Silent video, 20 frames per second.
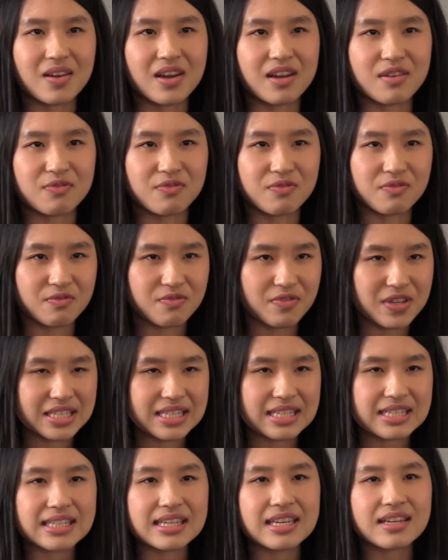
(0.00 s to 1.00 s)
I've
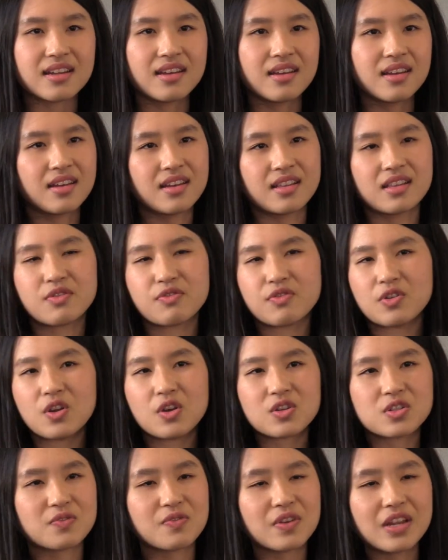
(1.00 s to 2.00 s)
visited the
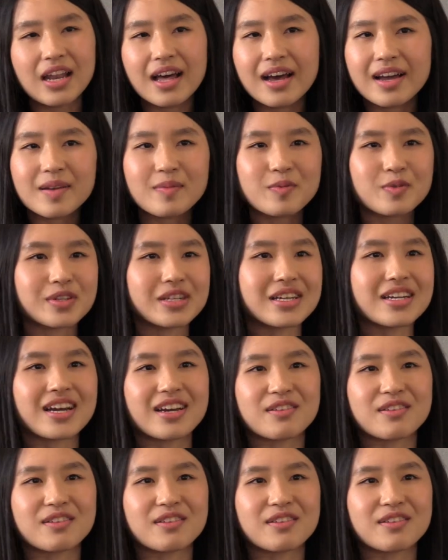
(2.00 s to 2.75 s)
philosophy library,